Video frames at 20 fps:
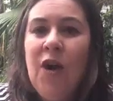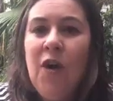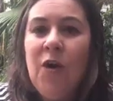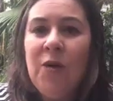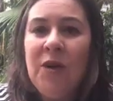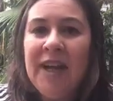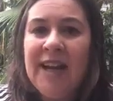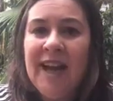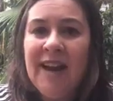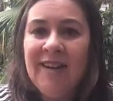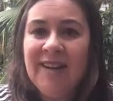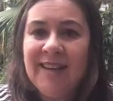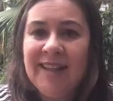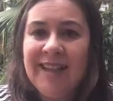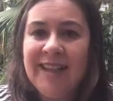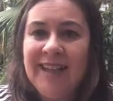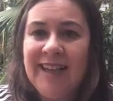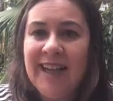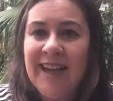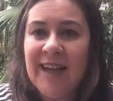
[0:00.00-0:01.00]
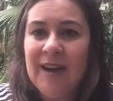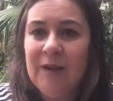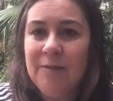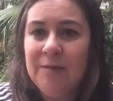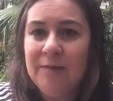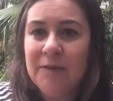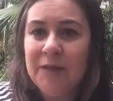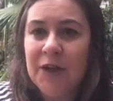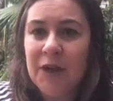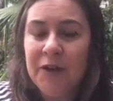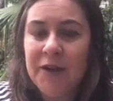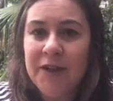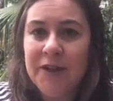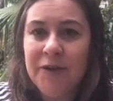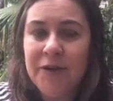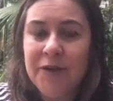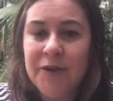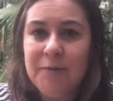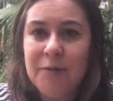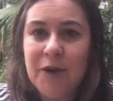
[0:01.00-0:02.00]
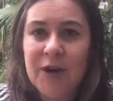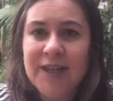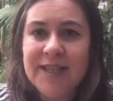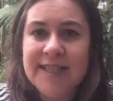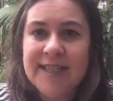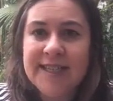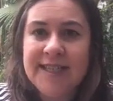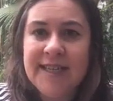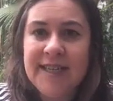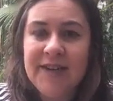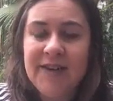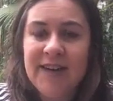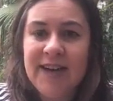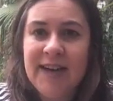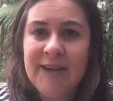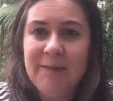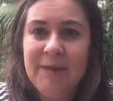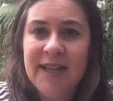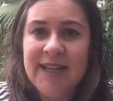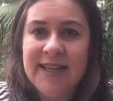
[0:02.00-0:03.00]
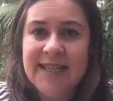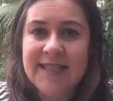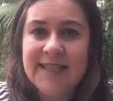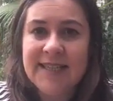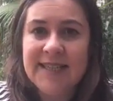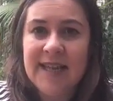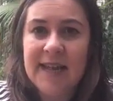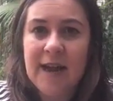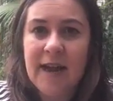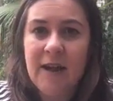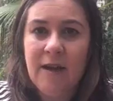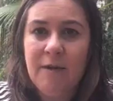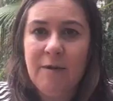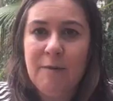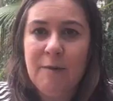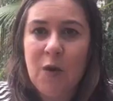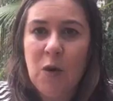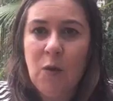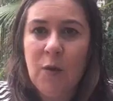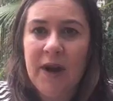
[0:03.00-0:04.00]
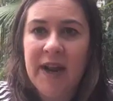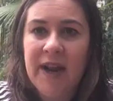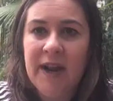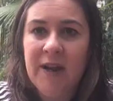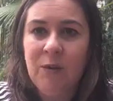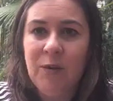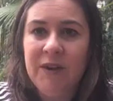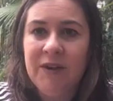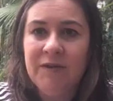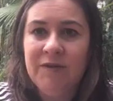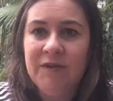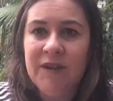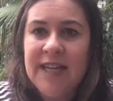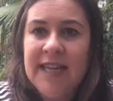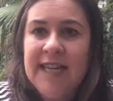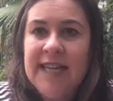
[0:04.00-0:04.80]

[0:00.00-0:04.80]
We're currently going through the process here in our place where we've